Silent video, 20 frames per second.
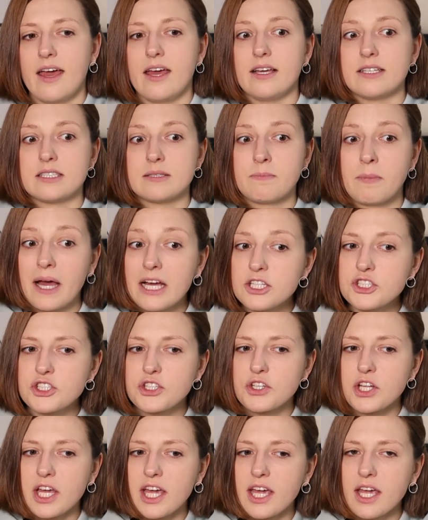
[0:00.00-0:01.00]

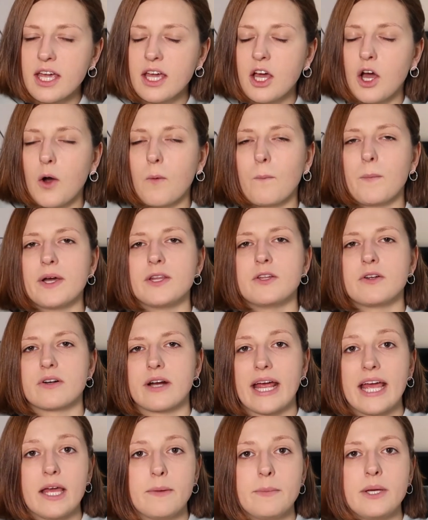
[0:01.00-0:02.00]
especially when
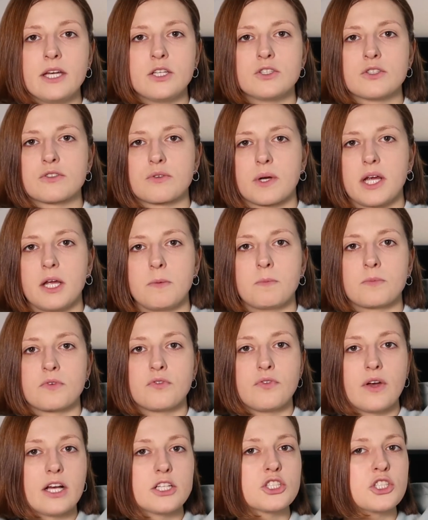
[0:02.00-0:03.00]
you're aiming to create
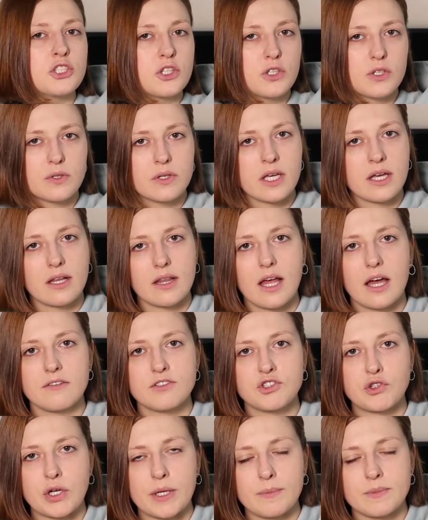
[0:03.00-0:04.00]
professional-looking
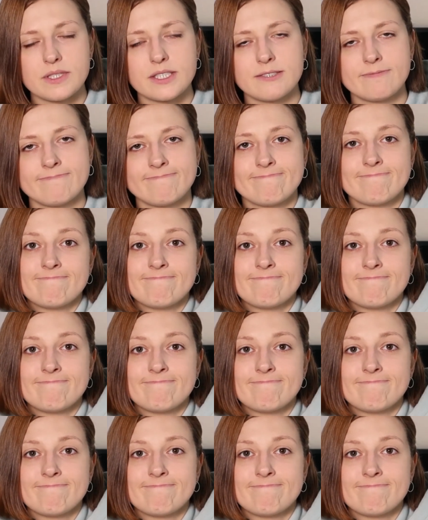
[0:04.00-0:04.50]
live streams.